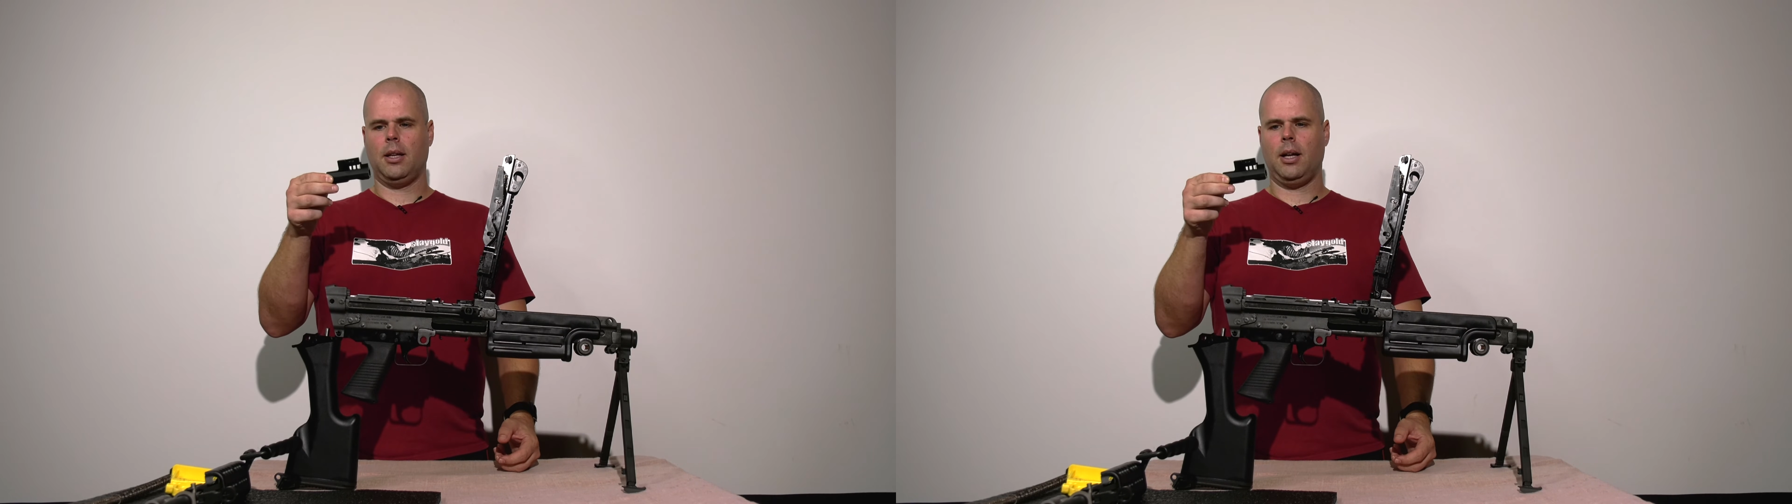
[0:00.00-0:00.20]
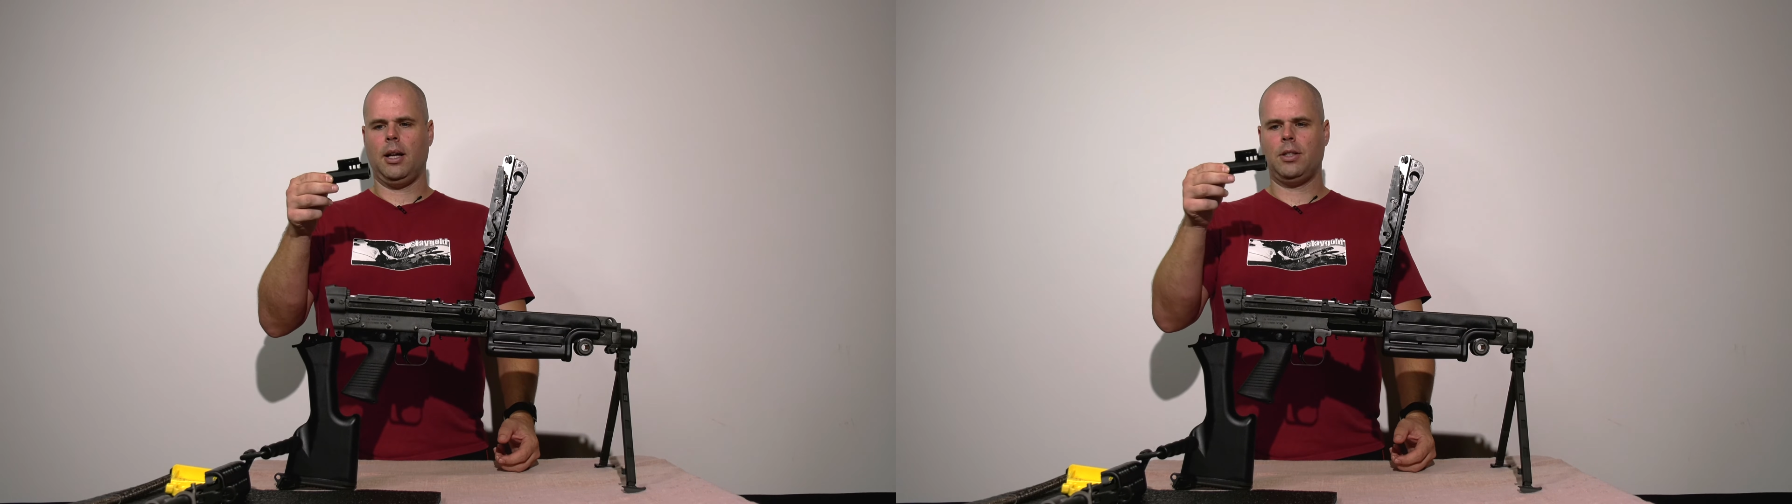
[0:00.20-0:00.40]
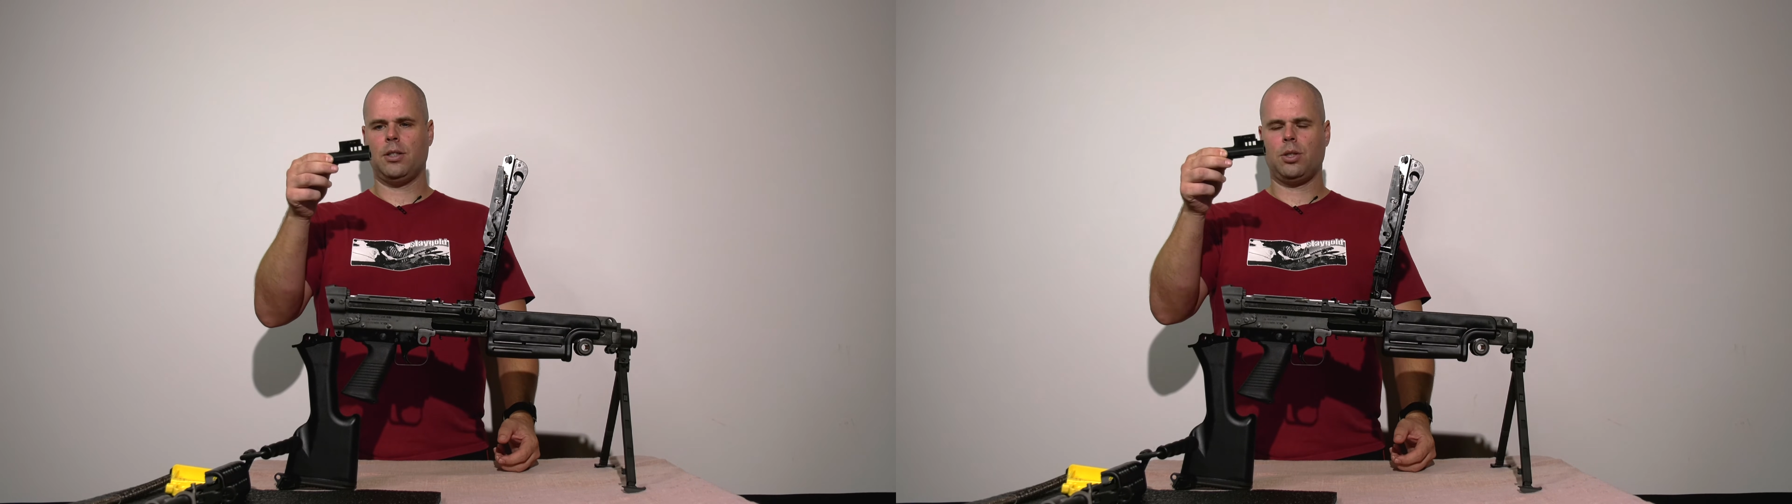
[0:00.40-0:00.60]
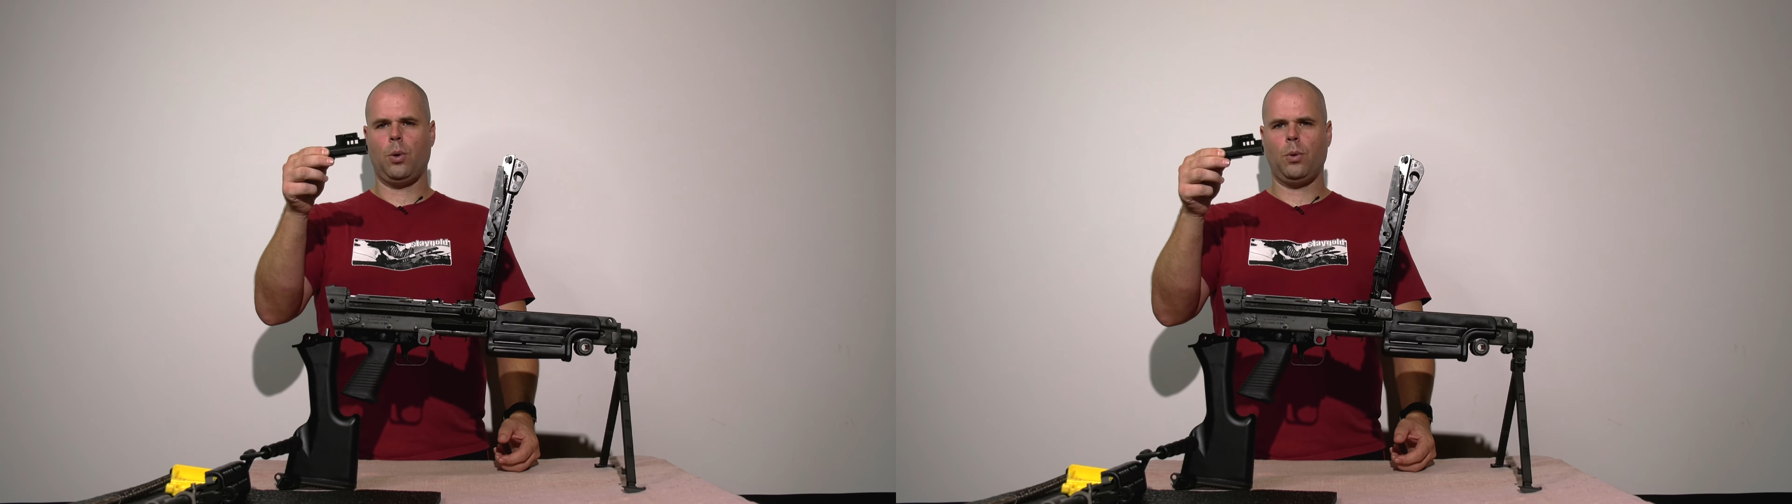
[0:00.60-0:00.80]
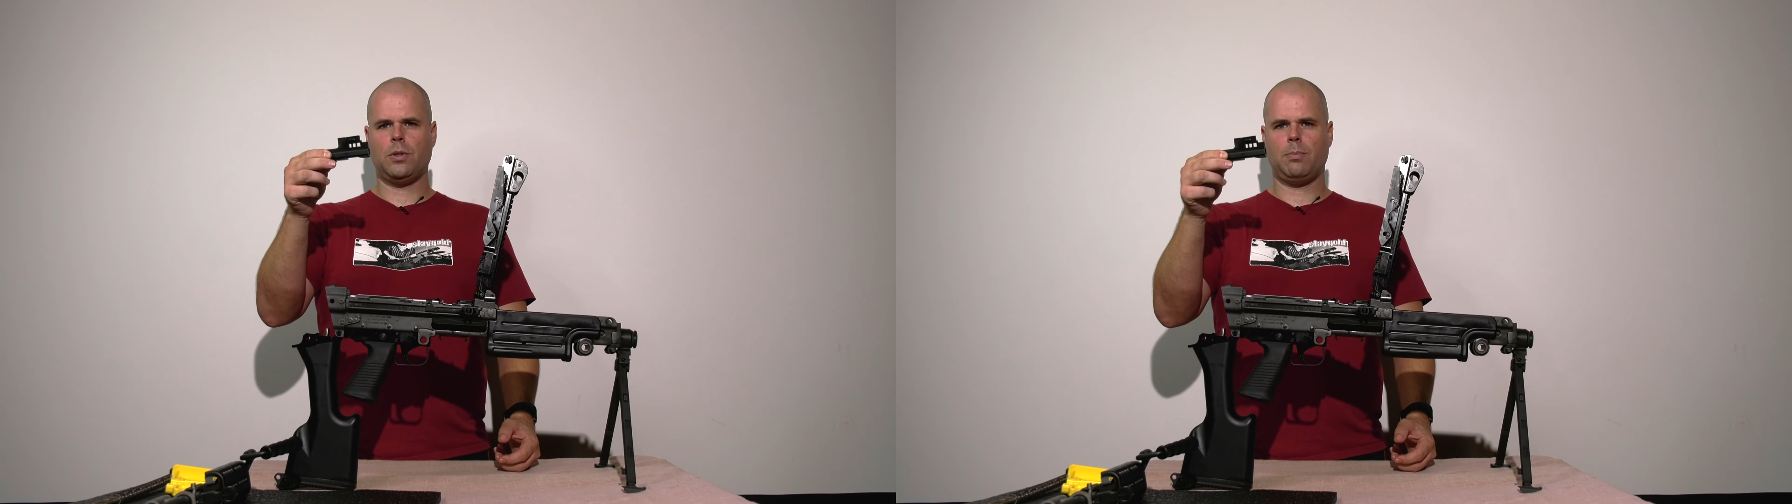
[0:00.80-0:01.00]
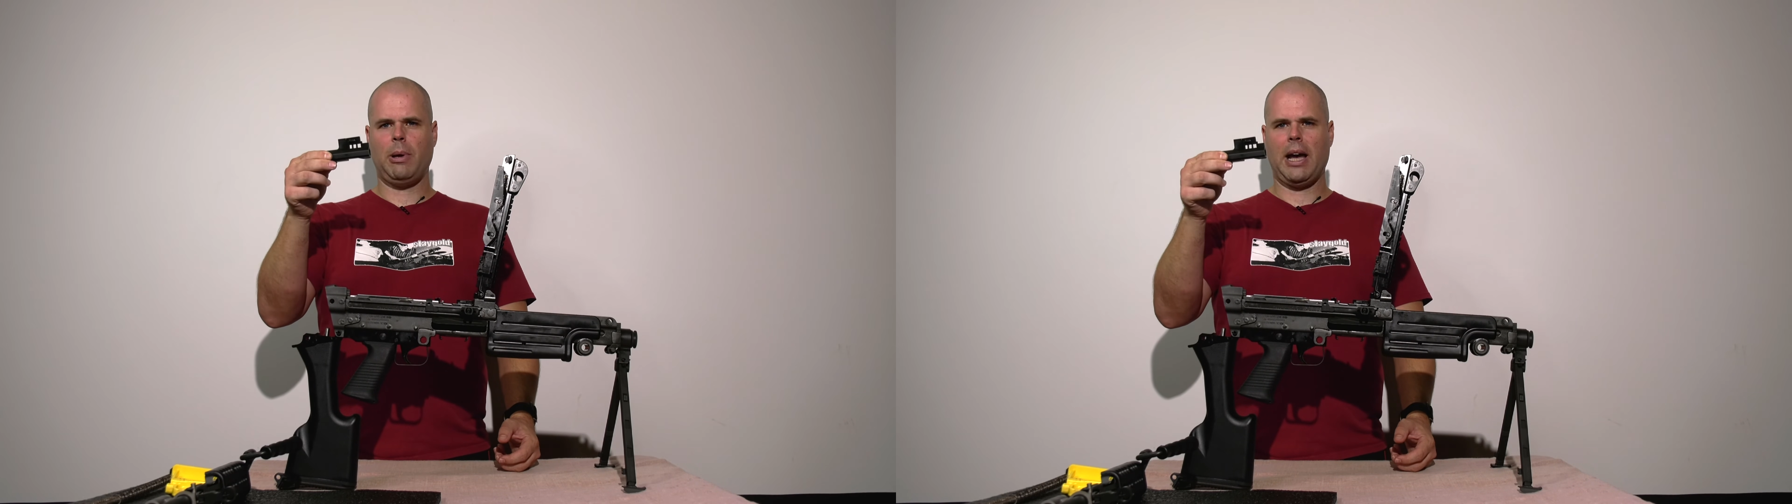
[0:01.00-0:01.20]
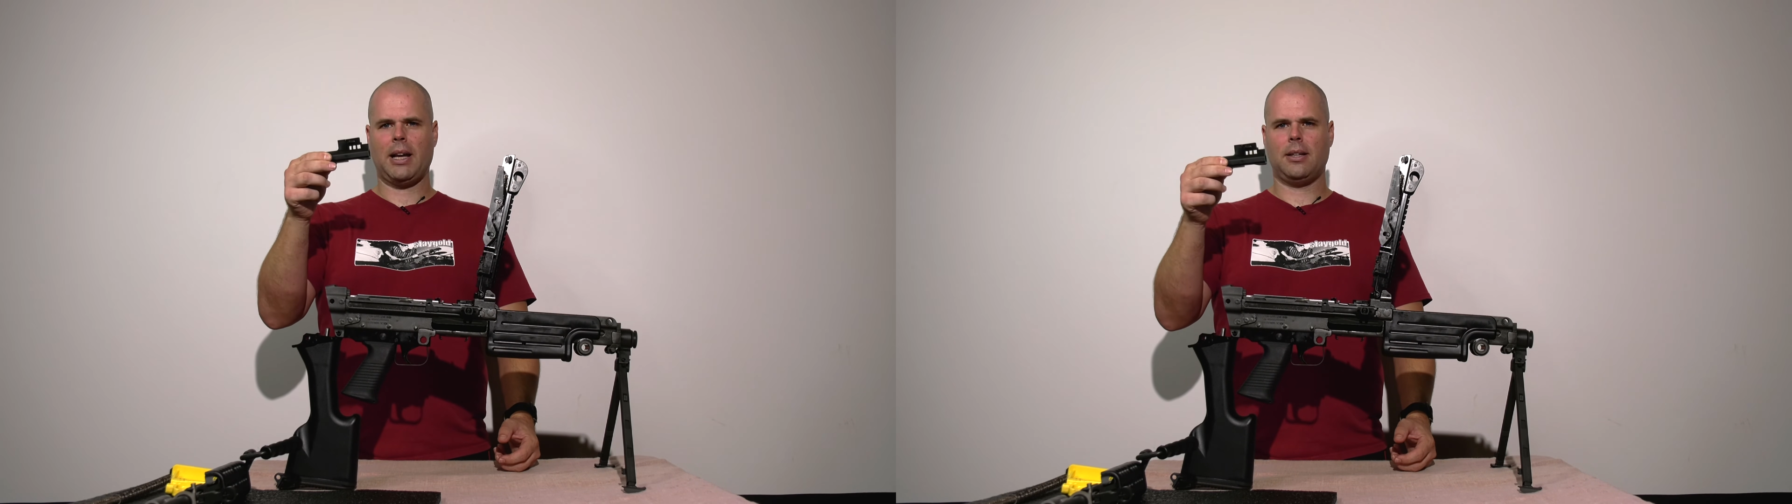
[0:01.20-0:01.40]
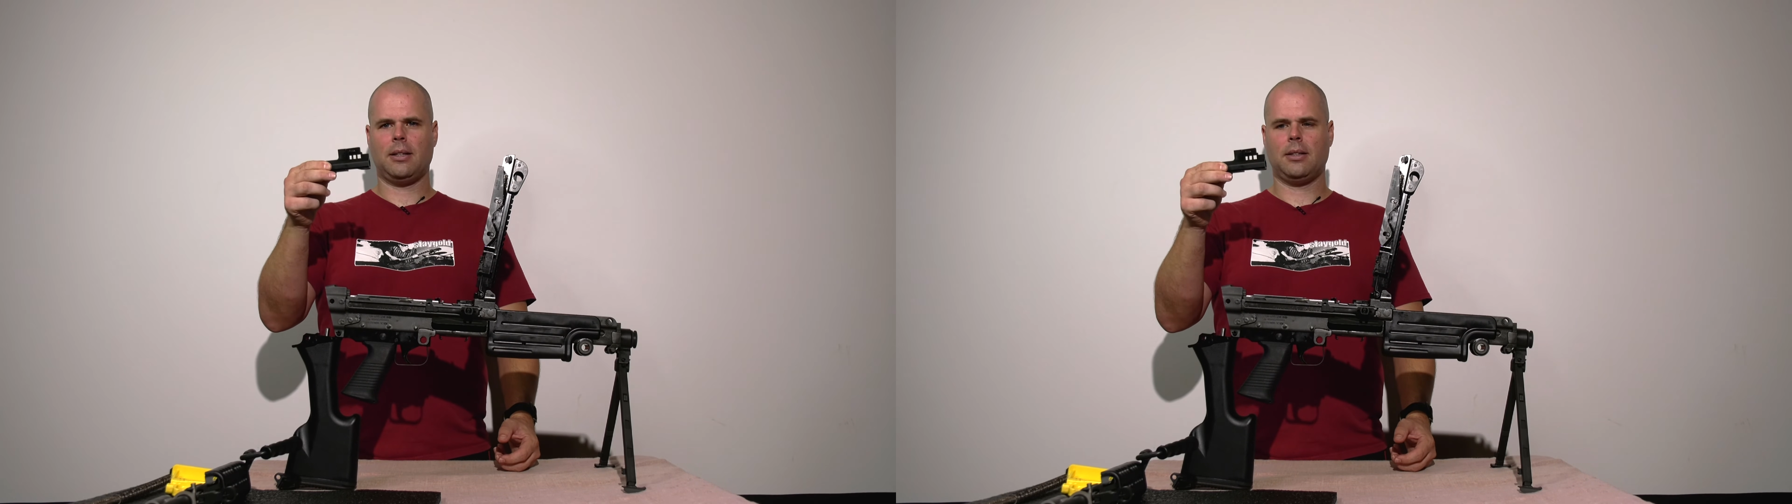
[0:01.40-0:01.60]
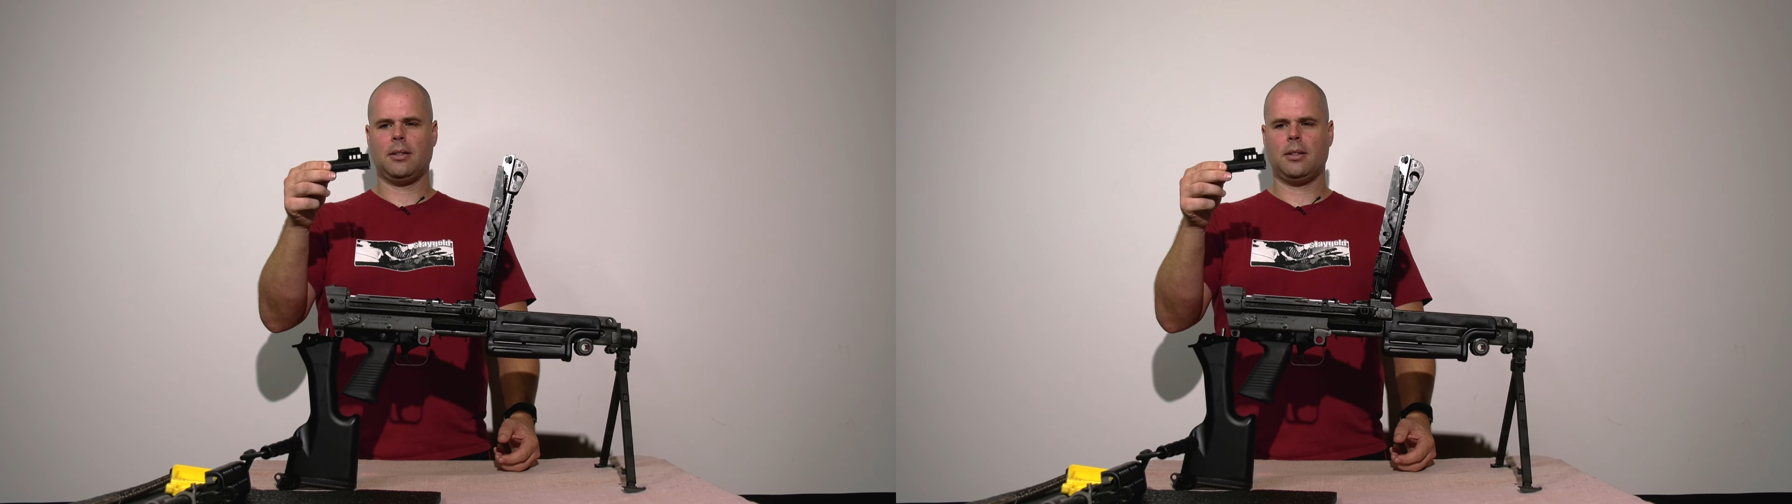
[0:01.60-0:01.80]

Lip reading: it just holds back